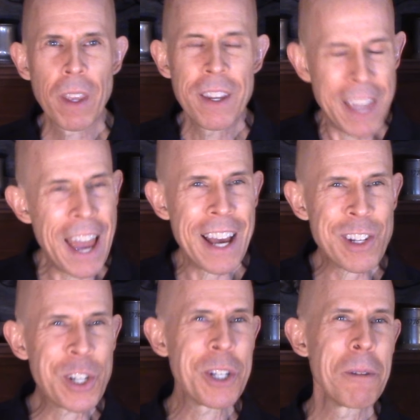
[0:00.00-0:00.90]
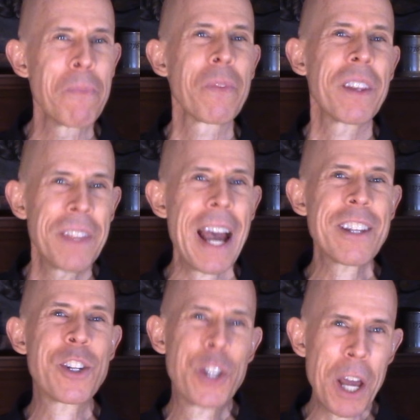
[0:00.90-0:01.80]
Yes.
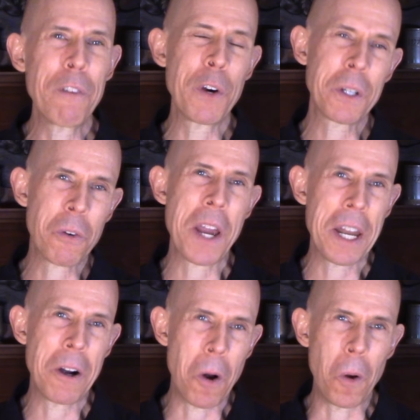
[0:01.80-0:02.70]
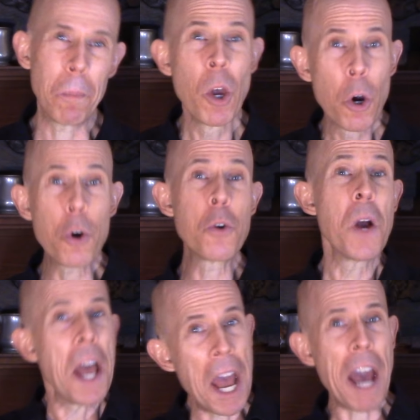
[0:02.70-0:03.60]
That's Jennifer Granholm, who,
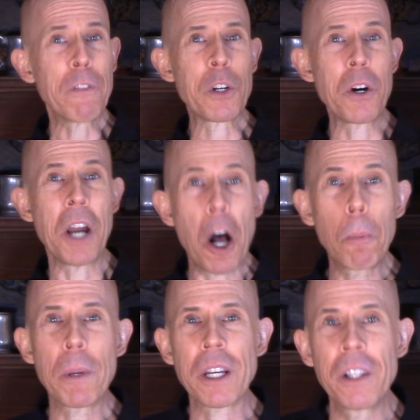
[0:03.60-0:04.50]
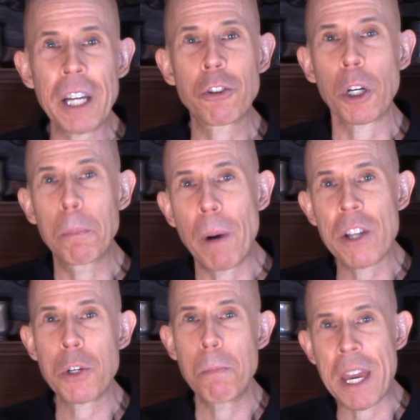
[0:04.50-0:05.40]
after helping electric
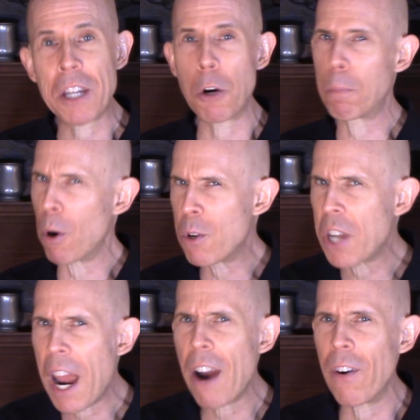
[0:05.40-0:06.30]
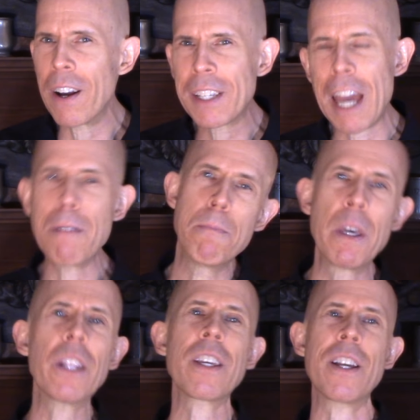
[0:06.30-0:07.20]
bus maker Proterra get
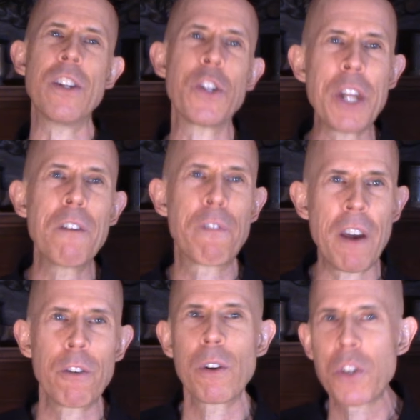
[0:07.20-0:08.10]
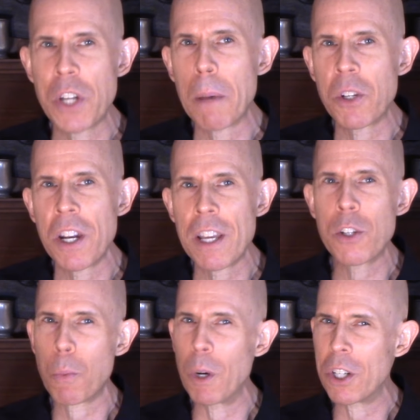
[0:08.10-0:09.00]
millions in federal
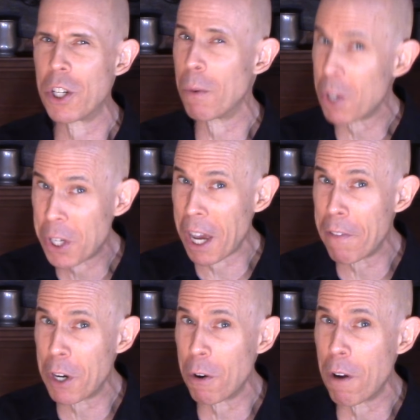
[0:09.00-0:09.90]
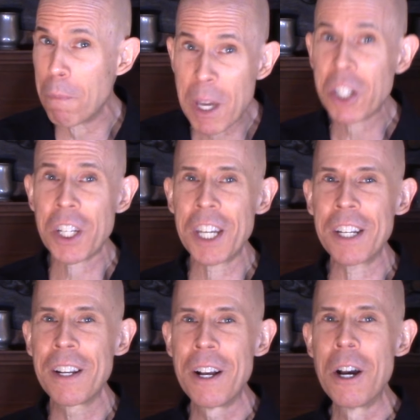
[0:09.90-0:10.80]
subsidies when she was governor of
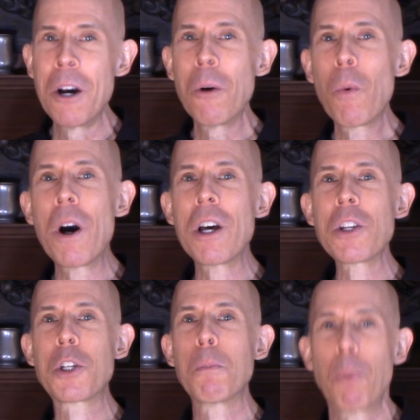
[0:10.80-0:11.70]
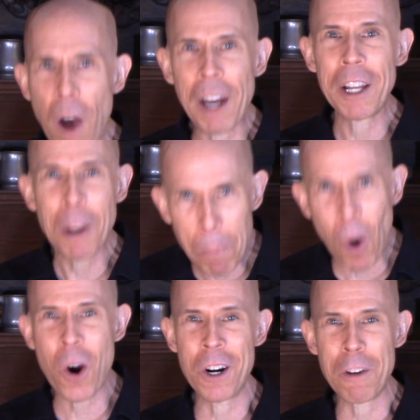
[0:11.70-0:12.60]
Michigan, was brought on the
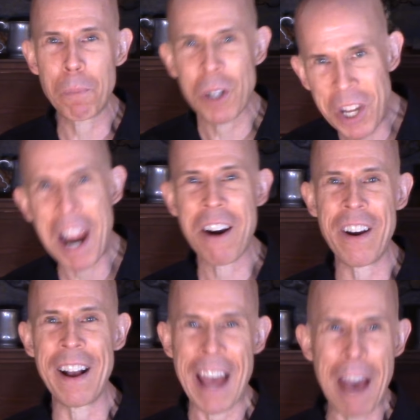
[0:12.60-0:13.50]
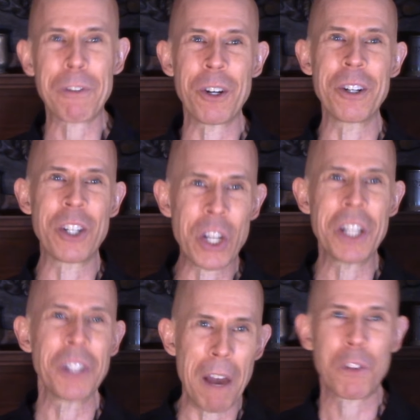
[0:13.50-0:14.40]
board of Proterra after she
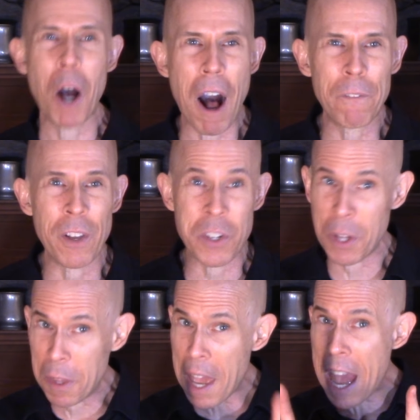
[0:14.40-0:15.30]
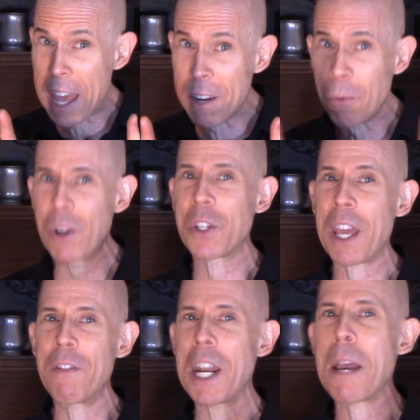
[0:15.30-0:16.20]
left office, then was
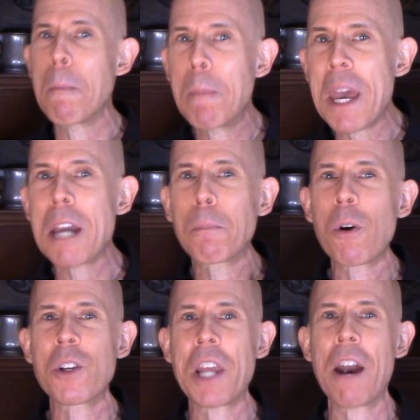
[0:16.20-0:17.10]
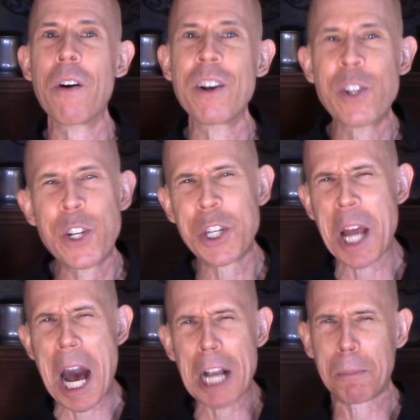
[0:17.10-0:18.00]
given a big Proterra
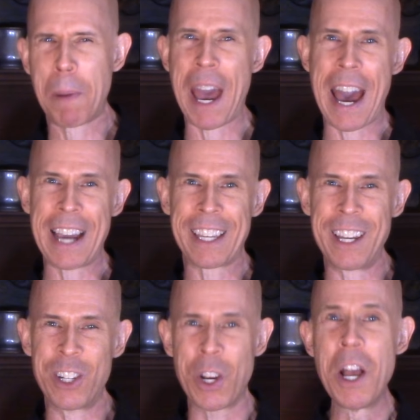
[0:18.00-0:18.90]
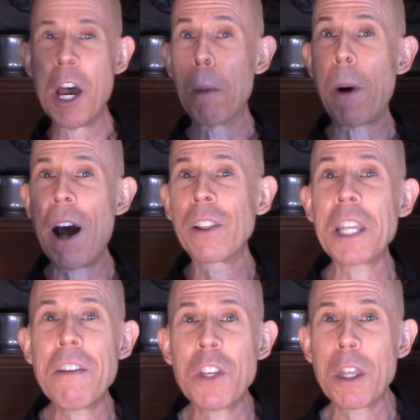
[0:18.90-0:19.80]
stock package upon leaving the